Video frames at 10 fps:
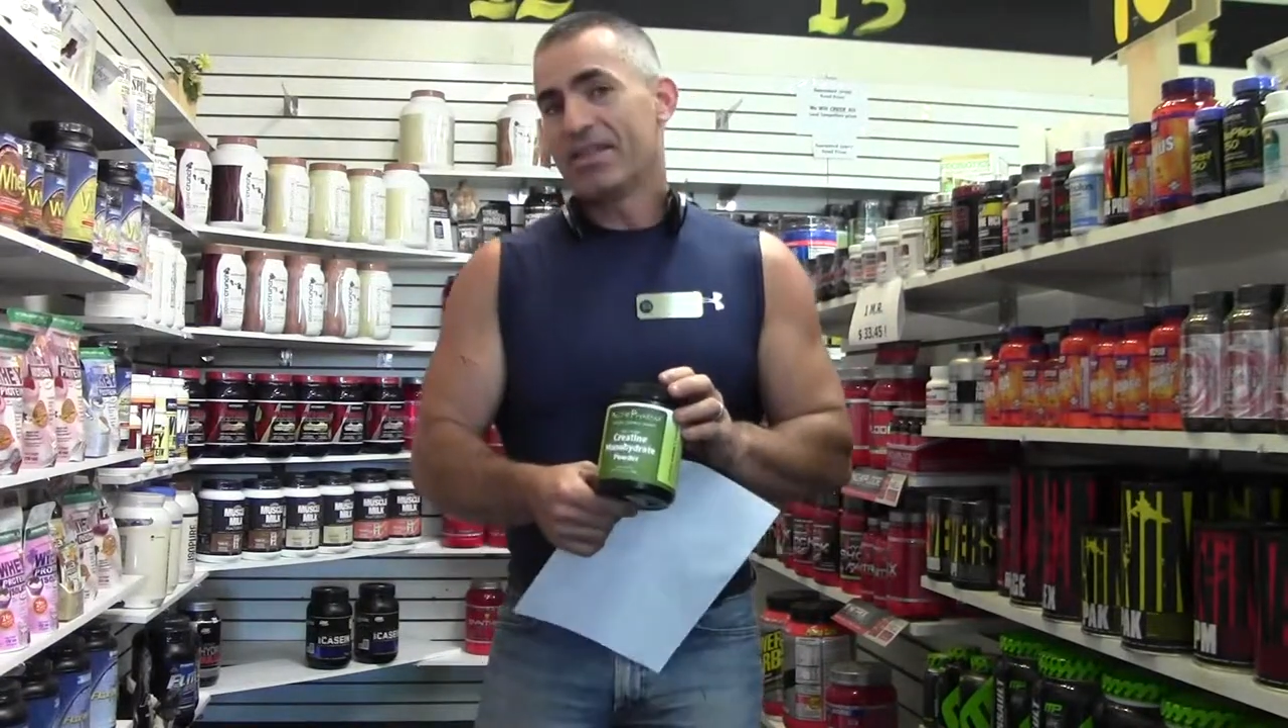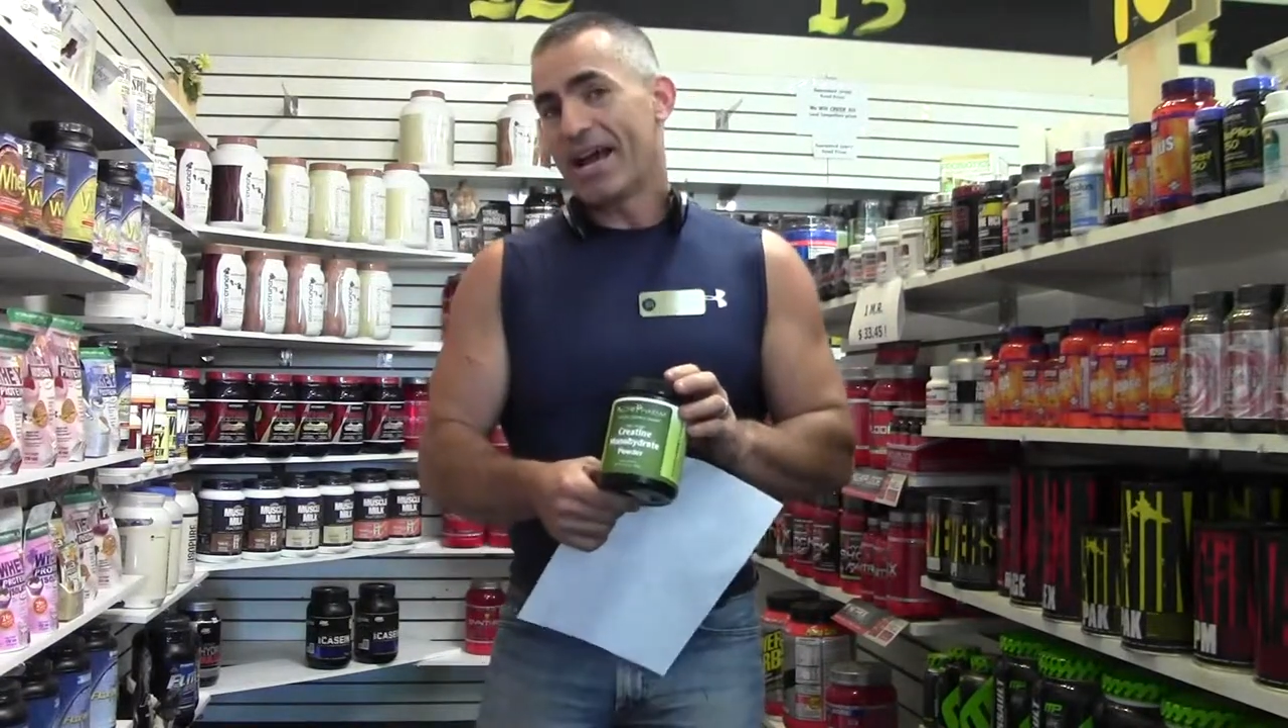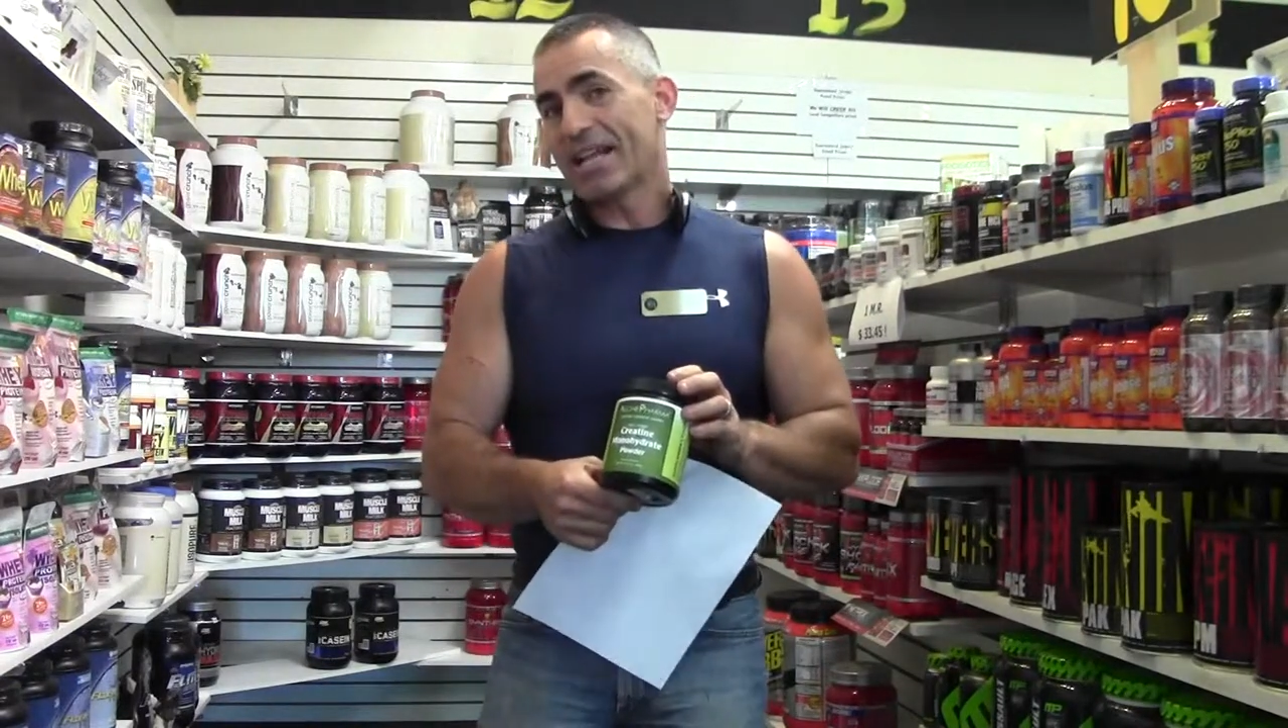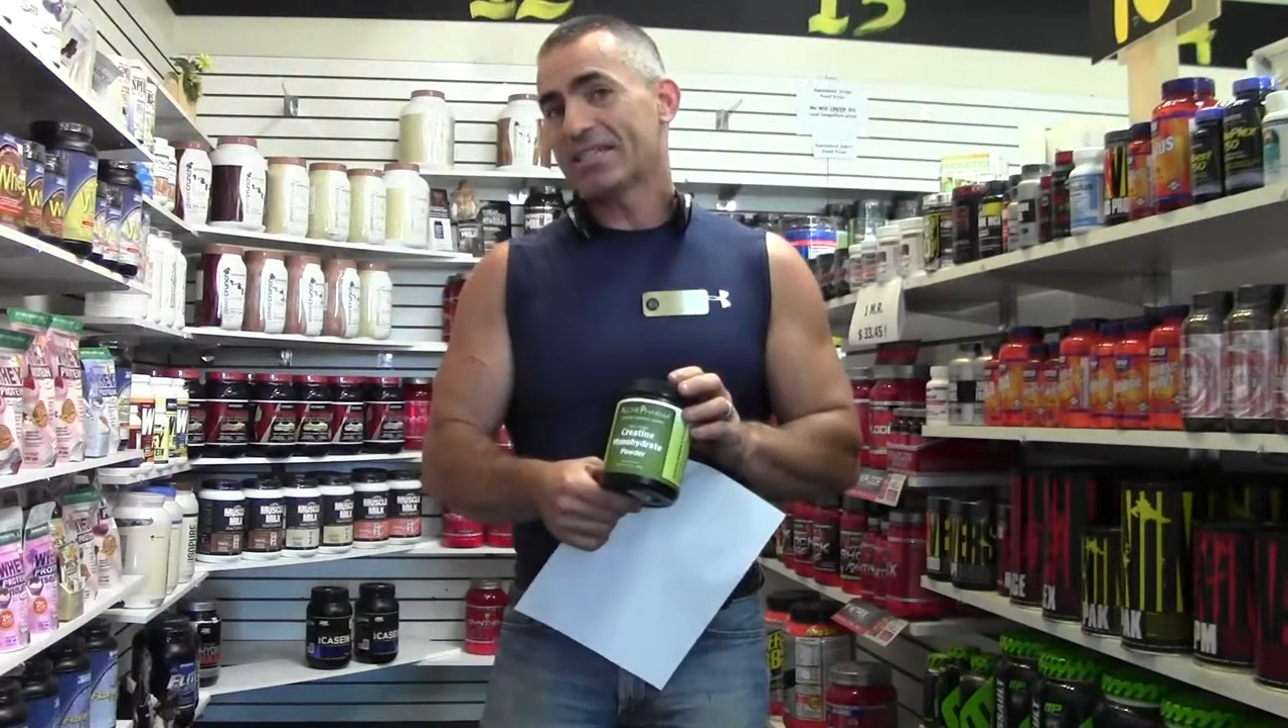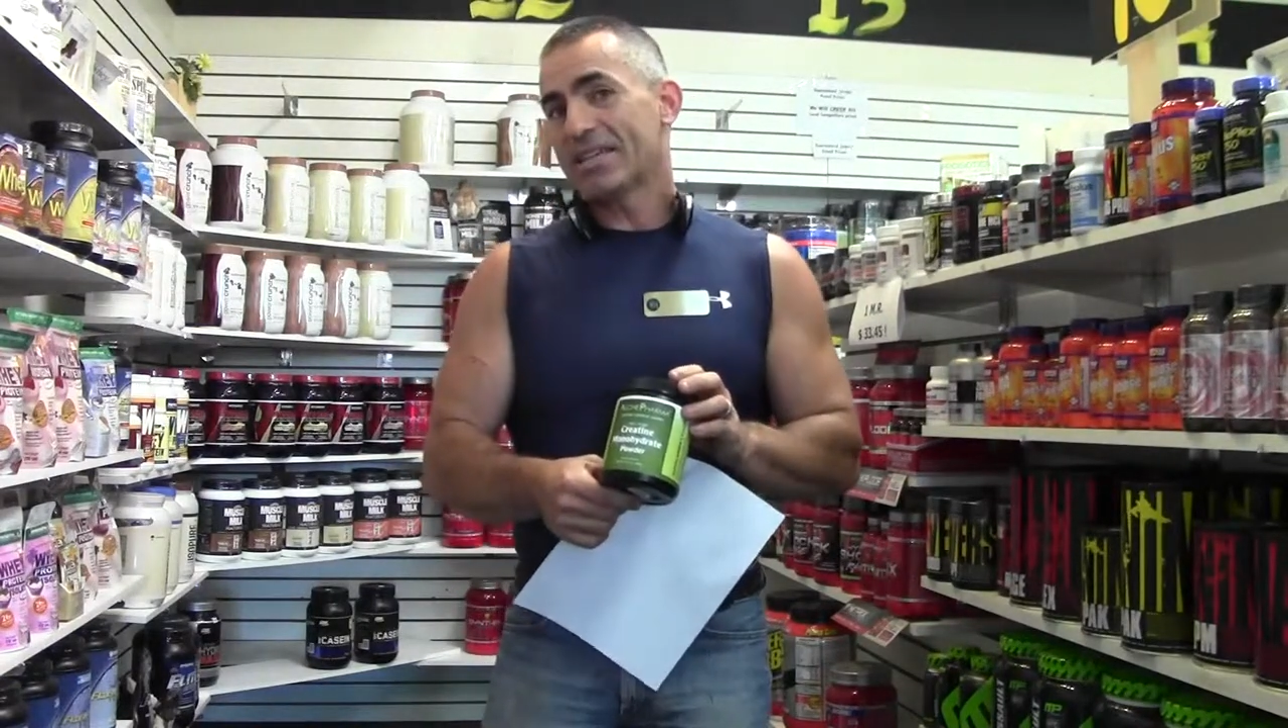
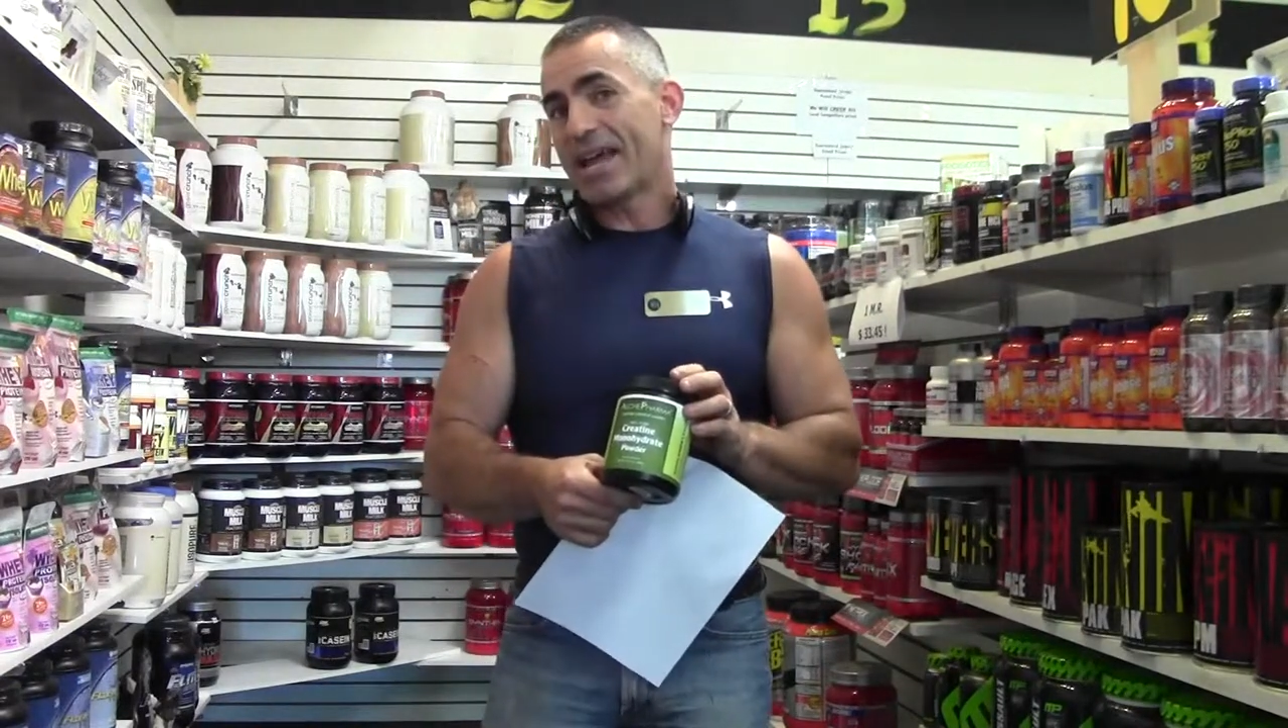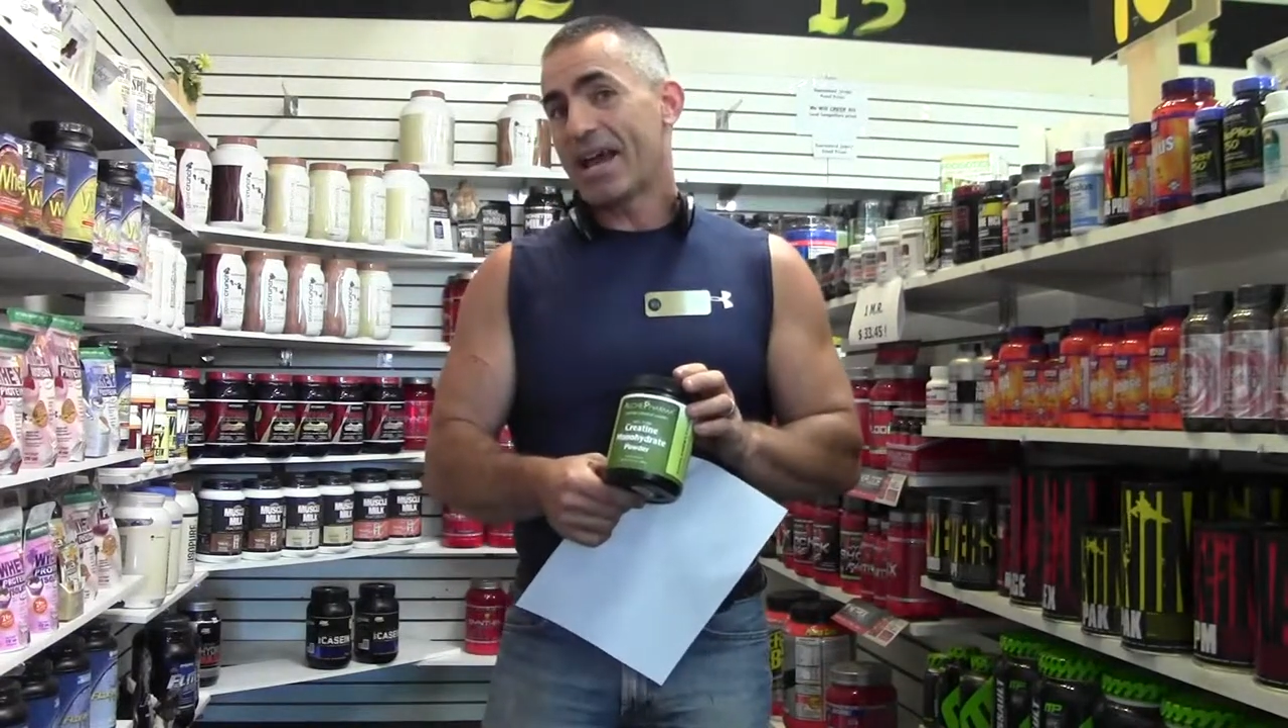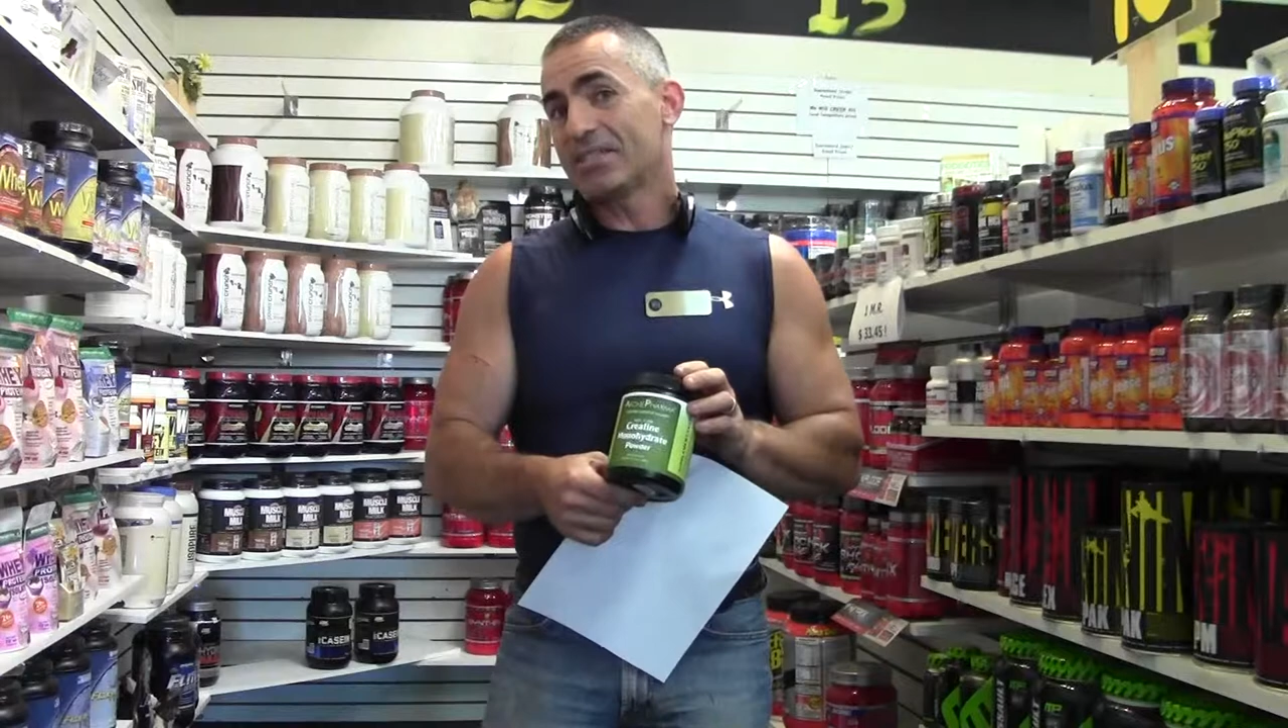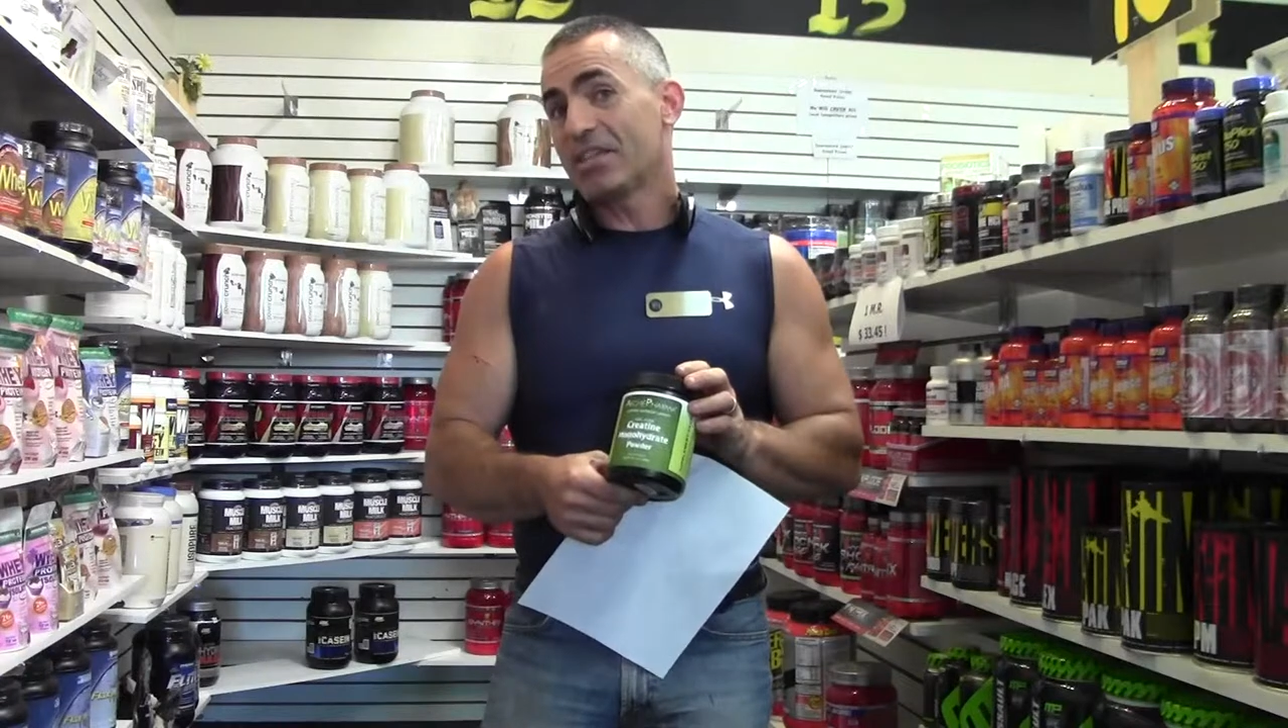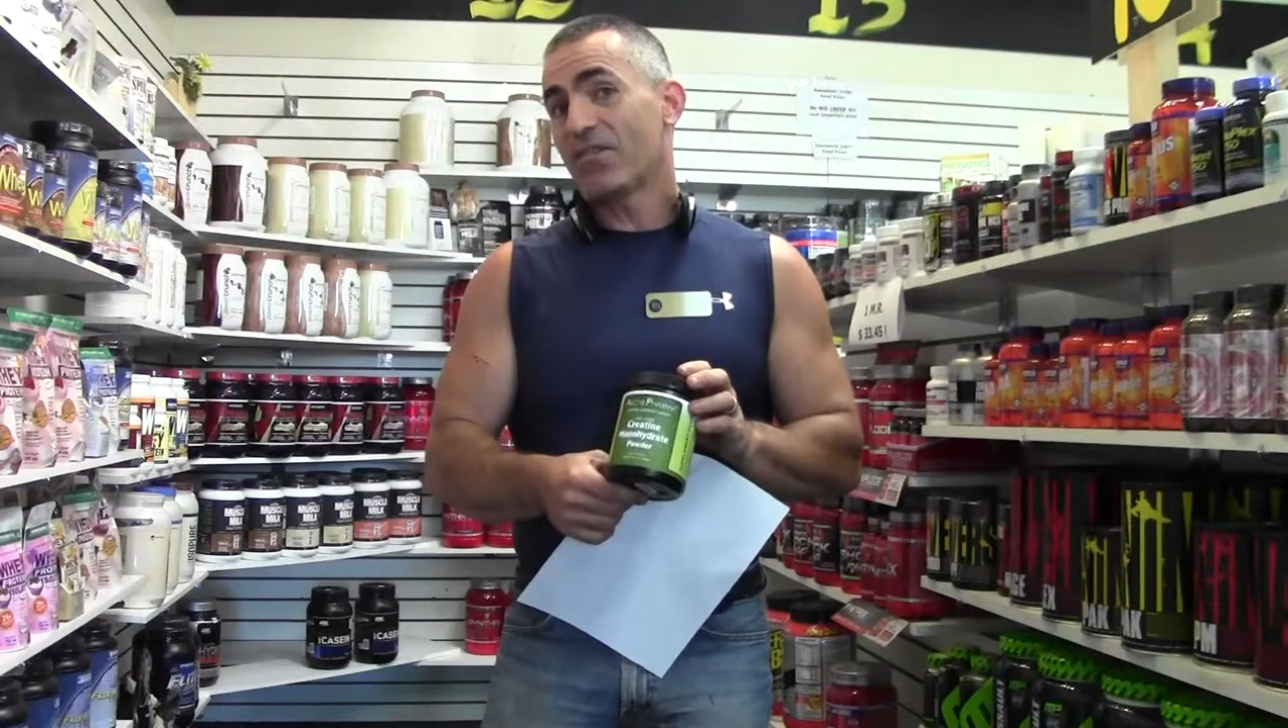That's a
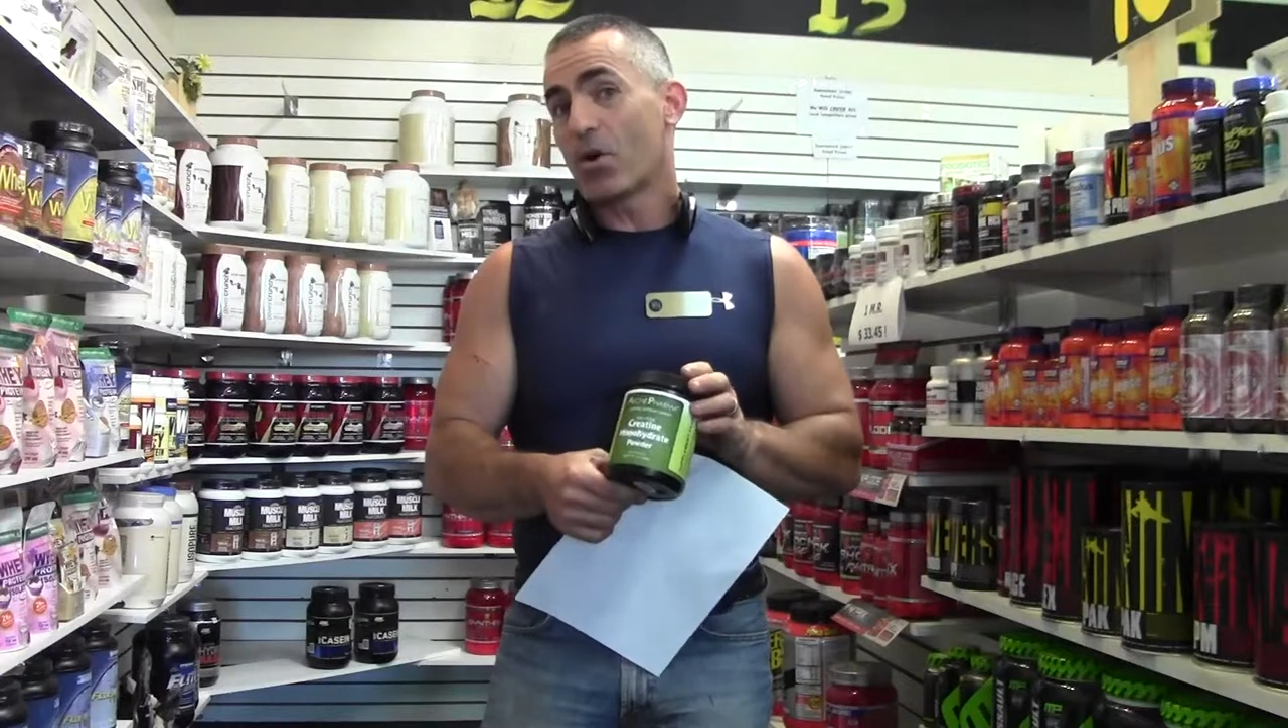nasty